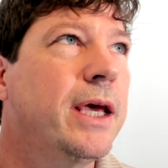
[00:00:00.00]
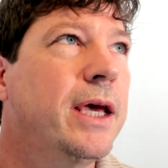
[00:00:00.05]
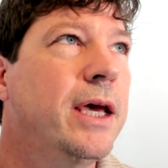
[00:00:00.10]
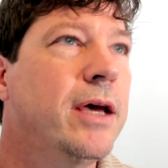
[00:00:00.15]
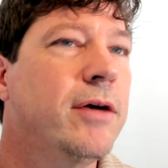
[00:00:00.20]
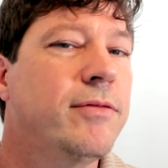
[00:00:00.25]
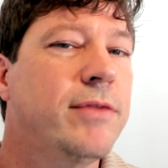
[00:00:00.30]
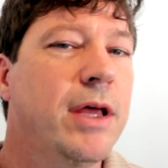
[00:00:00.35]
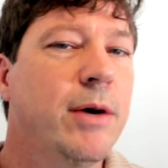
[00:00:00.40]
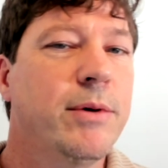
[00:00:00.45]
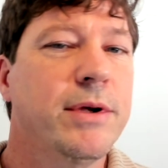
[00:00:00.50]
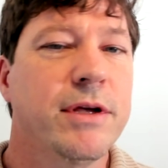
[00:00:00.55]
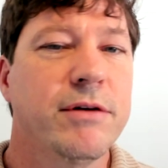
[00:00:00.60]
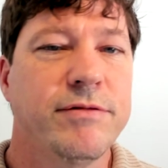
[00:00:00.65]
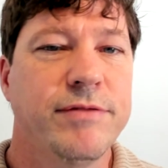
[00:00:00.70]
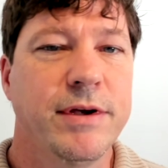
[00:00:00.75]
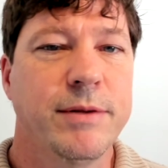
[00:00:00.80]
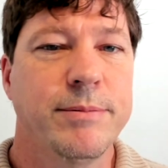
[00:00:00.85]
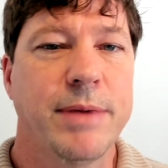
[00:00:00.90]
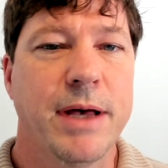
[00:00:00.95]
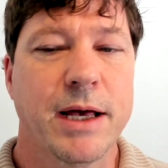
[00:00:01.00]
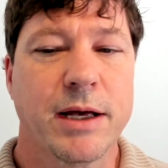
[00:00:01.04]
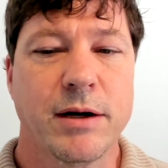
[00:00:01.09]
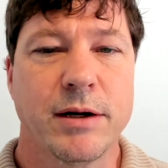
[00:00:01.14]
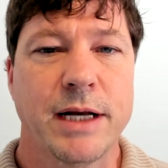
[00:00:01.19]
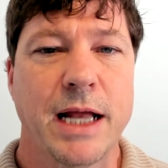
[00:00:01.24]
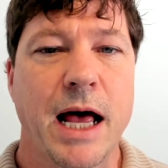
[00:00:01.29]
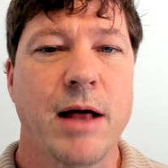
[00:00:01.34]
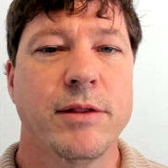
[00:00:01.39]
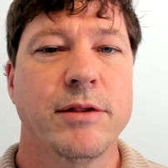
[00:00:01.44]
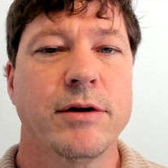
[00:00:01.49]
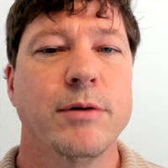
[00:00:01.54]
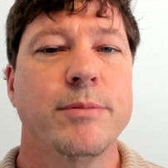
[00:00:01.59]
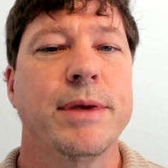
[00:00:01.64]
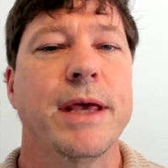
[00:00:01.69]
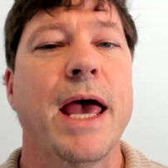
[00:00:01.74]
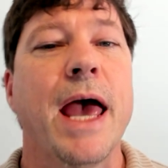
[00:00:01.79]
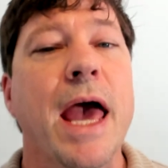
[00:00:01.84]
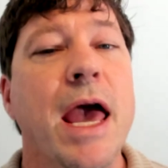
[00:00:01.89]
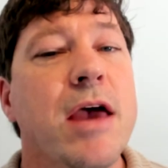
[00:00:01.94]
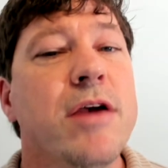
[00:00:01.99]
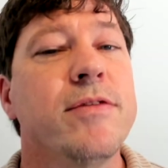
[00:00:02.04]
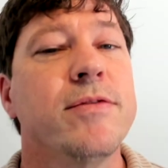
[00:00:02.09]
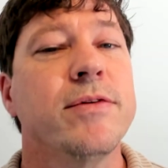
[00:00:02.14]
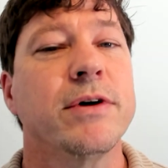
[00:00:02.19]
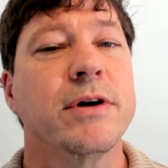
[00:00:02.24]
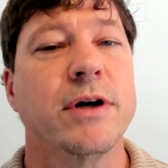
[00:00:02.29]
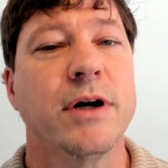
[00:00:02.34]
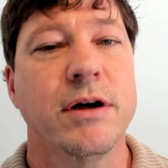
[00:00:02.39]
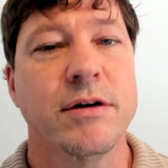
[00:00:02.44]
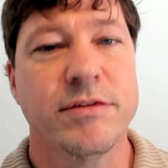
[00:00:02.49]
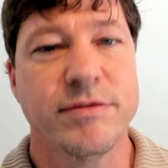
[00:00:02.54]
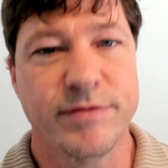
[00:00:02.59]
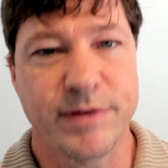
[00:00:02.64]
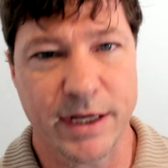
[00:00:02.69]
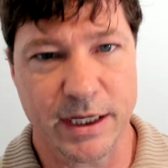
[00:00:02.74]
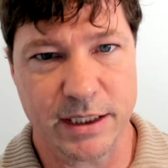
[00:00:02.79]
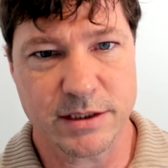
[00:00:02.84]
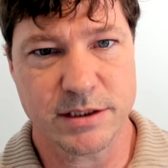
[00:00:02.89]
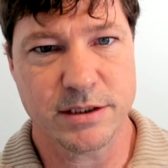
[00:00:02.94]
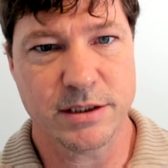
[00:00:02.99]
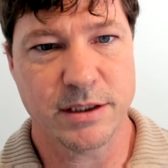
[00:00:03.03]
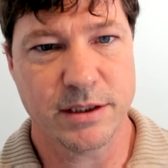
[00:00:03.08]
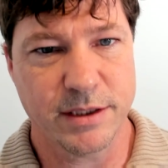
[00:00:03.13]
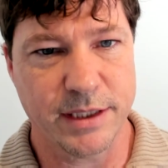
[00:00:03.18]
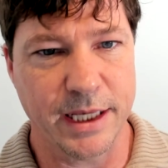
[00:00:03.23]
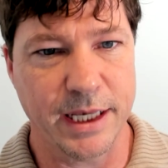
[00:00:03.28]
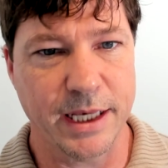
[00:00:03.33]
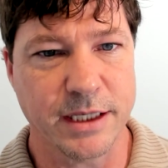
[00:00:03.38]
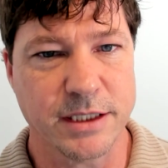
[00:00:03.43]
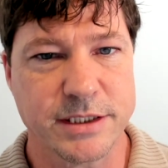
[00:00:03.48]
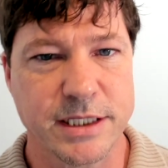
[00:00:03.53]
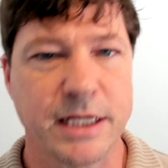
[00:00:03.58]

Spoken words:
if they would get feedback on how their behavior affects things,